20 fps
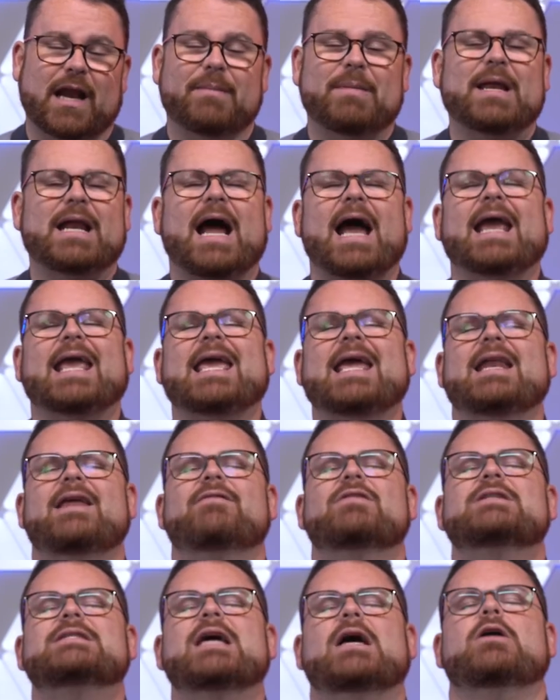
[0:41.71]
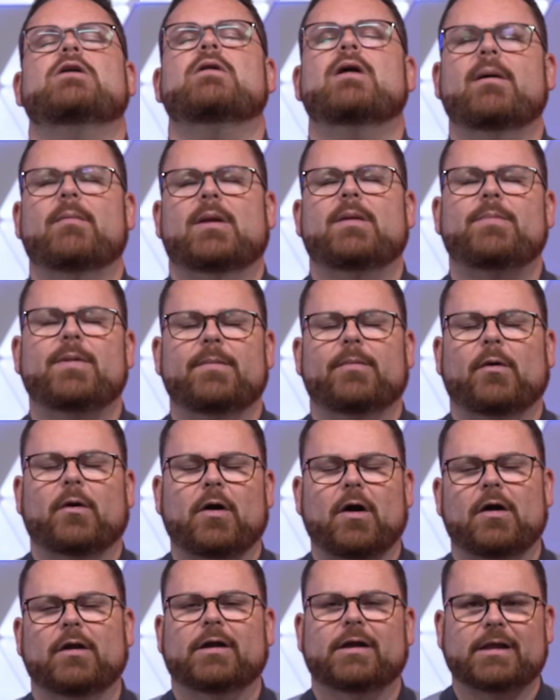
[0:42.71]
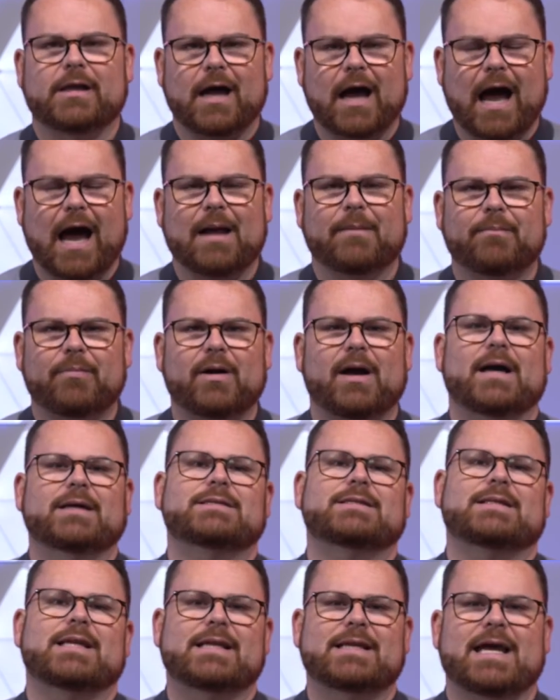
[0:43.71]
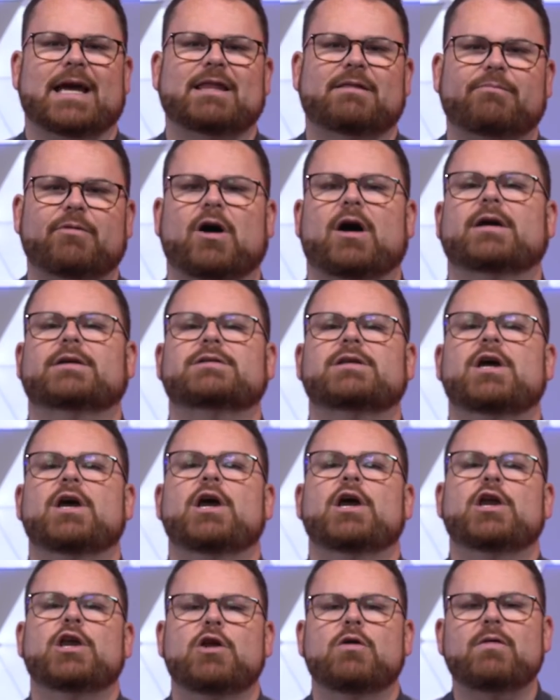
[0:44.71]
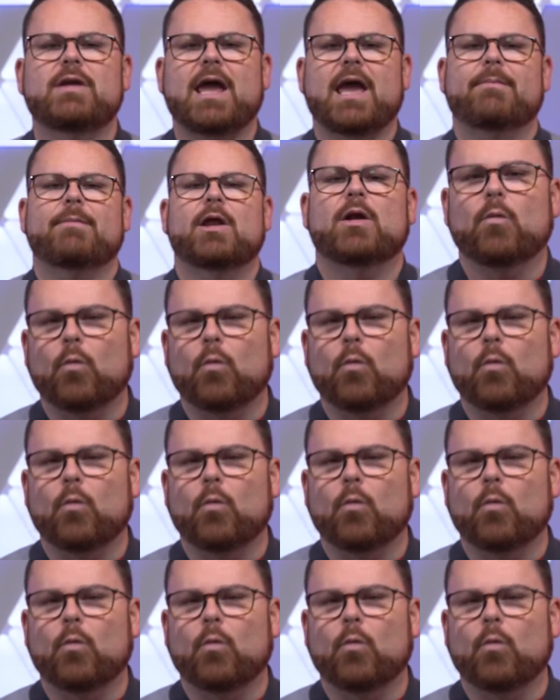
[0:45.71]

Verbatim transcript: I mean, I can't even tell you how many people called it the hot box, the death box, you name it,